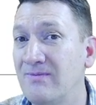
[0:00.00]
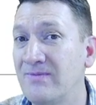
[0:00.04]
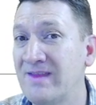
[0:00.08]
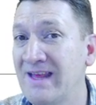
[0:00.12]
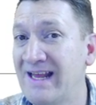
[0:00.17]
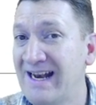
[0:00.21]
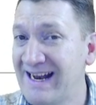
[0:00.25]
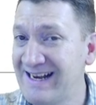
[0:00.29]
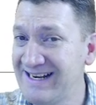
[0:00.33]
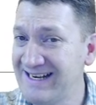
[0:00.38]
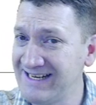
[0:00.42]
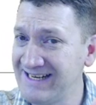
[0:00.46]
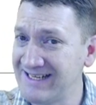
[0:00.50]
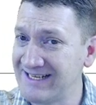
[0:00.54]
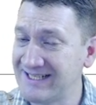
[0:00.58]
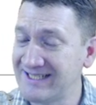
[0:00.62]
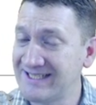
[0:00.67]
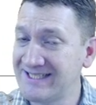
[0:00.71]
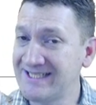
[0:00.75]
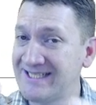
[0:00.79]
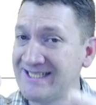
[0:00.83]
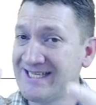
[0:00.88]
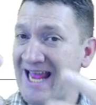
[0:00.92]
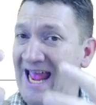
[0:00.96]
Then I need to
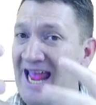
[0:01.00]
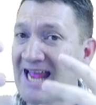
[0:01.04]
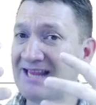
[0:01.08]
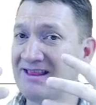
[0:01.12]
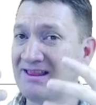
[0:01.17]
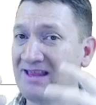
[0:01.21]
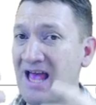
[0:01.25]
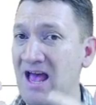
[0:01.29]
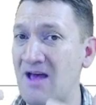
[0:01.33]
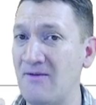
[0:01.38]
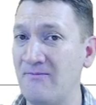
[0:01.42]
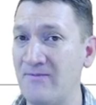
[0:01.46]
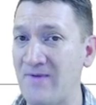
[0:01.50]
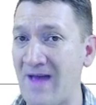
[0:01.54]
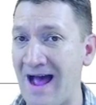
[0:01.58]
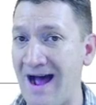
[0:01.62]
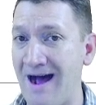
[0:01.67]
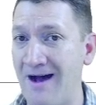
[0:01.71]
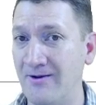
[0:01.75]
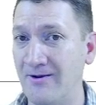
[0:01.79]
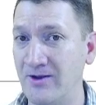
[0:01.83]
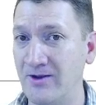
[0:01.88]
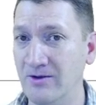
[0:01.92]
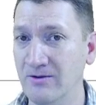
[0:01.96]
take that
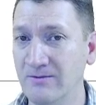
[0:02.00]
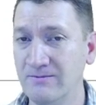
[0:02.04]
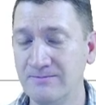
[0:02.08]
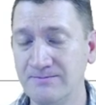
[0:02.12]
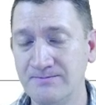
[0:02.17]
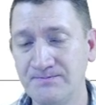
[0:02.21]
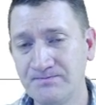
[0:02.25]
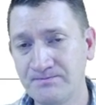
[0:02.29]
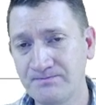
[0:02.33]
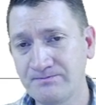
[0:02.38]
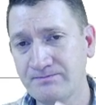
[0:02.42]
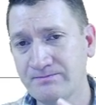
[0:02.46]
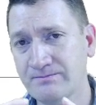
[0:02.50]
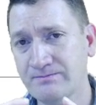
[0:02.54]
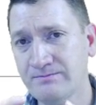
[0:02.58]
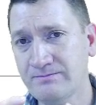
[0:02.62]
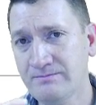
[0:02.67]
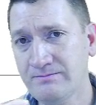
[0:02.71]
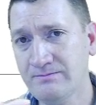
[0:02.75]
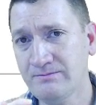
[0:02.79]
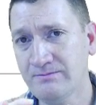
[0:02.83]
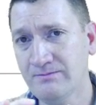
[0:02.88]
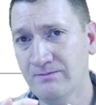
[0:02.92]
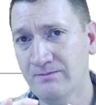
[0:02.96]
value,
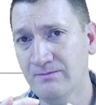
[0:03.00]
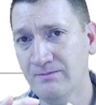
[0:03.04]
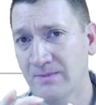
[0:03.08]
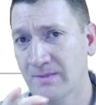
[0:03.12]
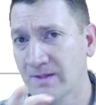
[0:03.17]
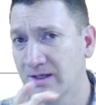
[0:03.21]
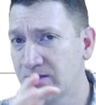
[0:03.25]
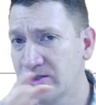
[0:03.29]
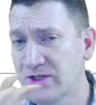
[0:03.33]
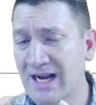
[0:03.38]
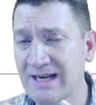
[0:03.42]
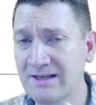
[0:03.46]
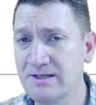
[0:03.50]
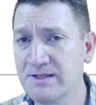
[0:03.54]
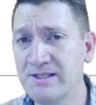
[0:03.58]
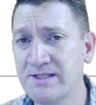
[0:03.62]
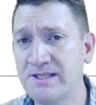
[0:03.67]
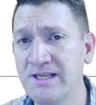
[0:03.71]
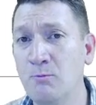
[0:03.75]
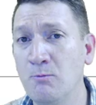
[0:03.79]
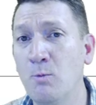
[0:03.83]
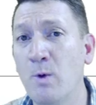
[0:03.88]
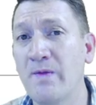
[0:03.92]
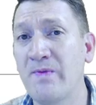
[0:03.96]
check to
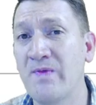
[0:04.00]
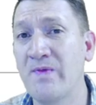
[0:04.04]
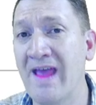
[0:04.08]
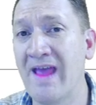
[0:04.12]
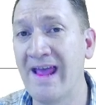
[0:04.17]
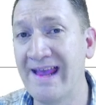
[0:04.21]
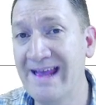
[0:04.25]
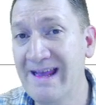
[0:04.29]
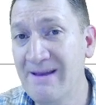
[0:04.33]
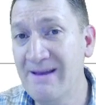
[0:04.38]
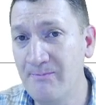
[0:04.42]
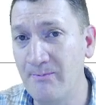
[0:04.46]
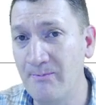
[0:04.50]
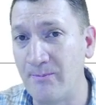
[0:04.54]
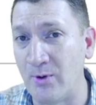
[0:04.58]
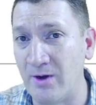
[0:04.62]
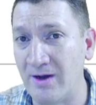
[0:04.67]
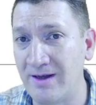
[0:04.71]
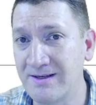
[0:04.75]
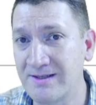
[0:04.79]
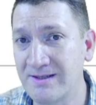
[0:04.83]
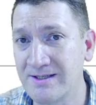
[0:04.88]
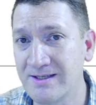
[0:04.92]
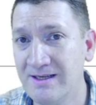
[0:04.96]
see what they
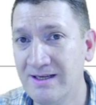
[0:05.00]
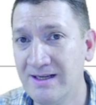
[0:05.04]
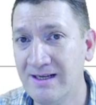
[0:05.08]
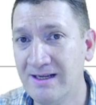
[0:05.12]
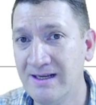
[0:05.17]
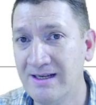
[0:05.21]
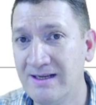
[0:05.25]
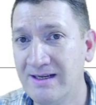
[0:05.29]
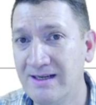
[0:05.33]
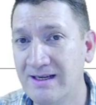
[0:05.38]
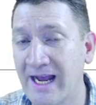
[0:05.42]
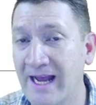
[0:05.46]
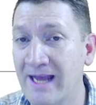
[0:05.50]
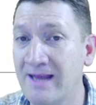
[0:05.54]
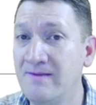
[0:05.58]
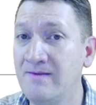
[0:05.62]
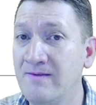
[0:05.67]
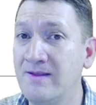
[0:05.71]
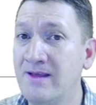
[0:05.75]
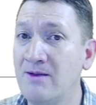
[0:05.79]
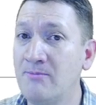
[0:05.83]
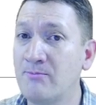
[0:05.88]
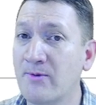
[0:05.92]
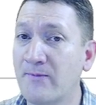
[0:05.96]
input,
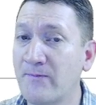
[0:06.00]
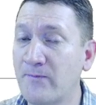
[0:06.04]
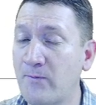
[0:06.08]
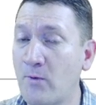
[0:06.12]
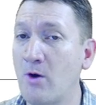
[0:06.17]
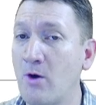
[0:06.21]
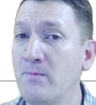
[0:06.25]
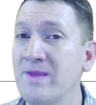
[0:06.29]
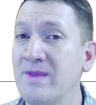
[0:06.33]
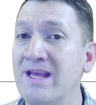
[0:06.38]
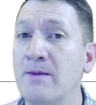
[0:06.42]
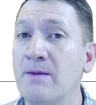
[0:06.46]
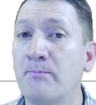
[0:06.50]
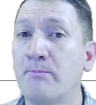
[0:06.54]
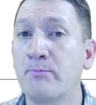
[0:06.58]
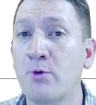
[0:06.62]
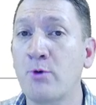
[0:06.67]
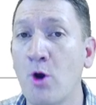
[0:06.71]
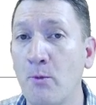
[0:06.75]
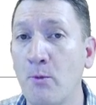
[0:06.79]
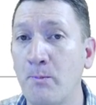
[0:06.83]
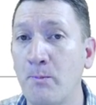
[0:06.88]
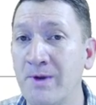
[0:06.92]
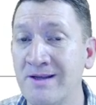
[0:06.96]
and then perform the
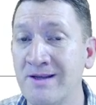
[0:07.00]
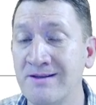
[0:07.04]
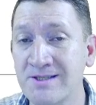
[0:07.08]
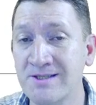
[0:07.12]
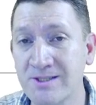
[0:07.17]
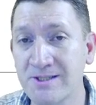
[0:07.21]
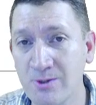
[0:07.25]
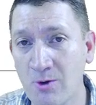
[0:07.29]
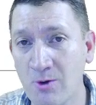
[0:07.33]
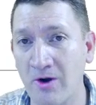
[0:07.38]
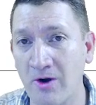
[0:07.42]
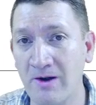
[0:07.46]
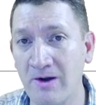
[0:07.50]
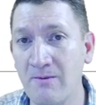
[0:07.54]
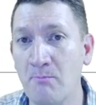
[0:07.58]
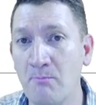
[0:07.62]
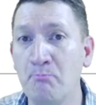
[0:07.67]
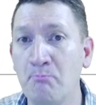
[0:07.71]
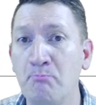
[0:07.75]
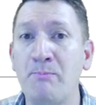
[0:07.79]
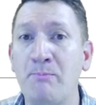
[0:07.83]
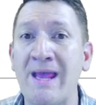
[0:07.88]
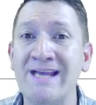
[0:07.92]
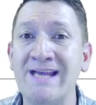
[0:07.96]
appropriate
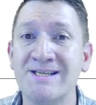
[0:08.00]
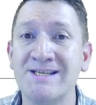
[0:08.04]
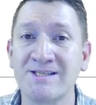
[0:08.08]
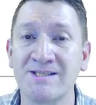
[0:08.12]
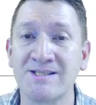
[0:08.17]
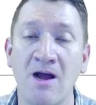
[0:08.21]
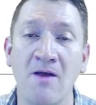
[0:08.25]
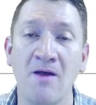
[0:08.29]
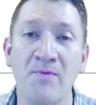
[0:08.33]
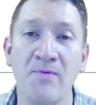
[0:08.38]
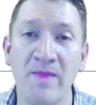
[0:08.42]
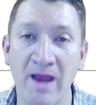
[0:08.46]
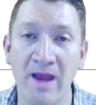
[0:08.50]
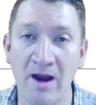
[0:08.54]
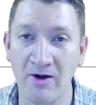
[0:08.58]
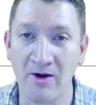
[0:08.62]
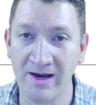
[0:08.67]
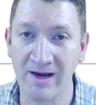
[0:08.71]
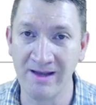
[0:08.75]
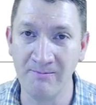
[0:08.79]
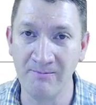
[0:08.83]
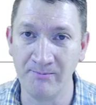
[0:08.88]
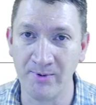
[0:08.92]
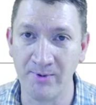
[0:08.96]
sort based on
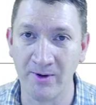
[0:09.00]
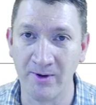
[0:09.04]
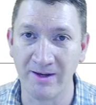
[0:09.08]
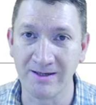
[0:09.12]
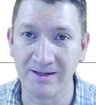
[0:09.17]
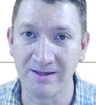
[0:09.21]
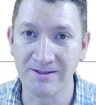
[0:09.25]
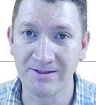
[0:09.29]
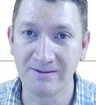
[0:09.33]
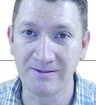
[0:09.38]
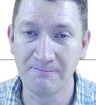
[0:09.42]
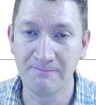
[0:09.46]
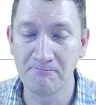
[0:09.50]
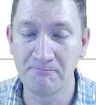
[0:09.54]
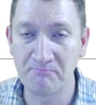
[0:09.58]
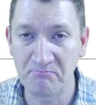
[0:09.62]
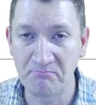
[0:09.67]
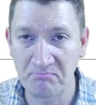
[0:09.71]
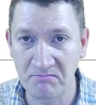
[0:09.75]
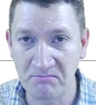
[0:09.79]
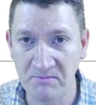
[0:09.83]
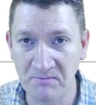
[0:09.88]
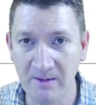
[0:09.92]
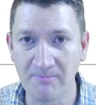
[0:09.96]
their input.
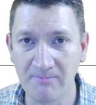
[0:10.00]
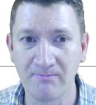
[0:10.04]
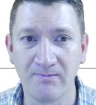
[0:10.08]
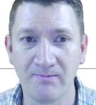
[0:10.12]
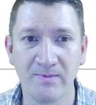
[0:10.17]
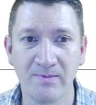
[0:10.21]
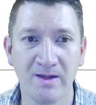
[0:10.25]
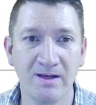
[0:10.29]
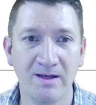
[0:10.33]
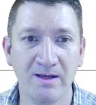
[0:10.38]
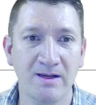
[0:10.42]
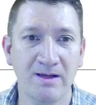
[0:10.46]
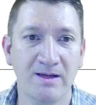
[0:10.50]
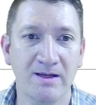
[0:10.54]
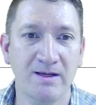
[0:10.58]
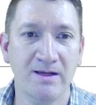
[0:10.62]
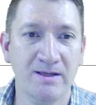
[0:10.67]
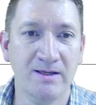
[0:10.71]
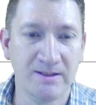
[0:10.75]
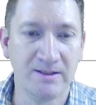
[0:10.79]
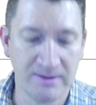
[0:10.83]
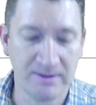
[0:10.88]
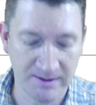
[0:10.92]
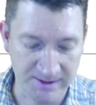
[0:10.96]
Okay?
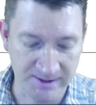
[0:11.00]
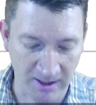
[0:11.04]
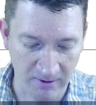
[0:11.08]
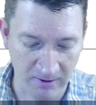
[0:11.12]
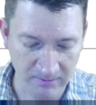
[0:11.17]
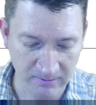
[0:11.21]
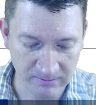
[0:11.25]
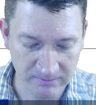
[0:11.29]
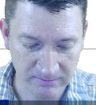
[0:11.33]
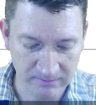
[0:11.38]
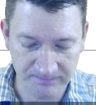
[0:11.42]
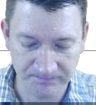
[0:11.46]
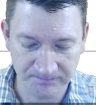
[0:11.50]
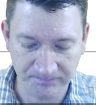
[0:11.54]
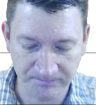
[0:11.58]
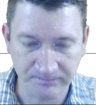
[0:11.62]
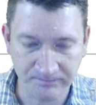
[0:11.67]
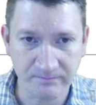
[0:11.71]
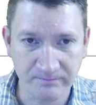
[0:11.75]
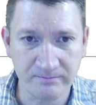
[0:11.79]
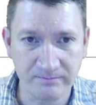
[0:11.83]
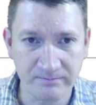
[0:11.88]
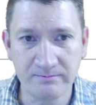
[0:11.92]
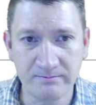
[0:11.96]
So,
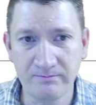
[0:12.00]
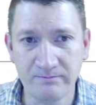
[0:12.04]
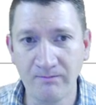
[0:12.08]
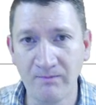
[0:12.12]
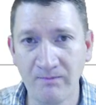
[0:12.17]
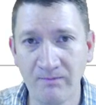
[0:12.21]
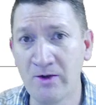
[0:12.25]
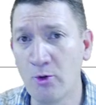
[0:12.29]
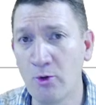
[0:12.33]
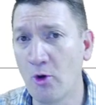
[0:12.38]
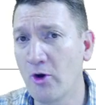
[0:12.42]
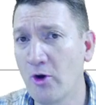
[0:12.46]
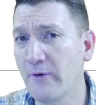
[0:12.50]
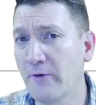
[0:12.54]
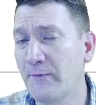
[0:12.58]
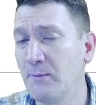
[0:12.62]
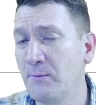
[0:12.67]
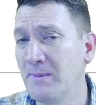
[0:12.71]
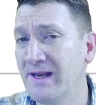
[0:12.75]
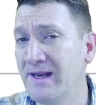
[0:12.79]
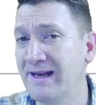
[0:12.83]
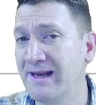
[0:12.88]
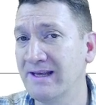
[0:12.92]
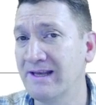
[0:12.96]
in order
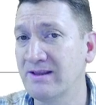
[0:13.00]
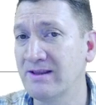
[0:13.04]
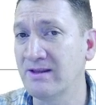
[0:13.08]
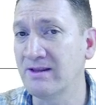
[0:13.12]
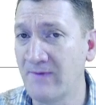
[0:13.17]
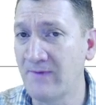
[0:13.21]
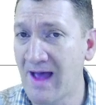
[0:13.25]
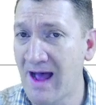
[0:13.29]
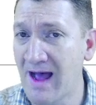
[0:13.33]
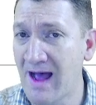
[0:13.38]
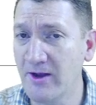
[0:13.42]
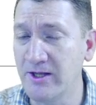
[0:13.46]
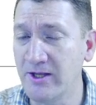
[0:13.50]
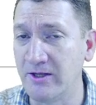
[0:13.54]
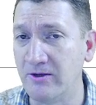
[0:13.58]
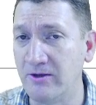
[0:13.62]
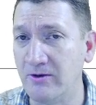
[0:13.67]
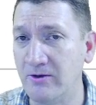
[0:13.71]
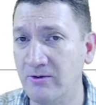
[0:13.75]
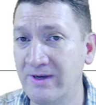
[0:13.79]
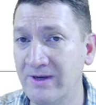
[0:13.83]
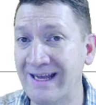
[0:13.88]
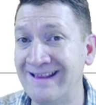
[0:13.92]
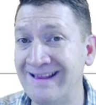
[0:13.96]
for me to get the
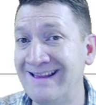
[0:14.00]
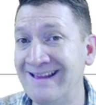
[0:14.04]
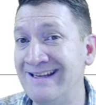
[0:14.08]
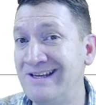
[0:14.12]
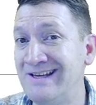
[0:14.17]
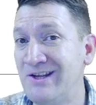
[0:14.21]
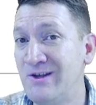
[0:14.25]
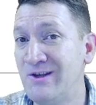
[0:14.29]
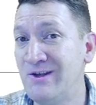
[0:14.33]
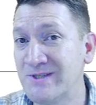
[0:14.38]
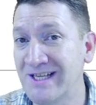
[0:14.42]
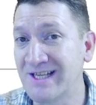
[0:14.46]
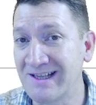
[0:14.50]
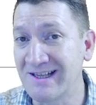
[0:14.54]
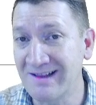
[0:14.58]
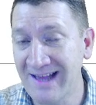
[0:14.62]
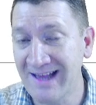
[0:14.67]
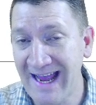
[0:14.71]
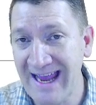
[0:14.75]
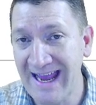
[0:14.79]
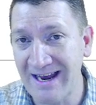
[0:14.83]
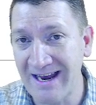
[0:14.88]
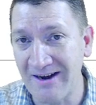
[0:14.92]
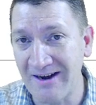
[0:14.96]
value and then use it
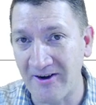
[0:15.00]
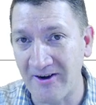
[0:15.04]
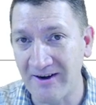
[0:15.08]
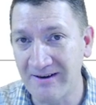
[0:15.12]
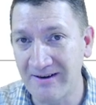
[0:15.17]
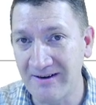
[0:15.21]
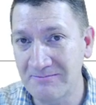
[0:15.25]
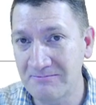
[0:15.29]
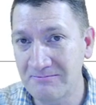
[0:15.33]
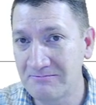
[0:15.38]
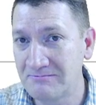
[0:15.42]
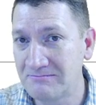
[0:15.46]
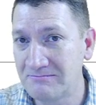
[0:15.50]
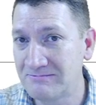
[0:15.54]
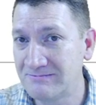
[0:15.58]
later,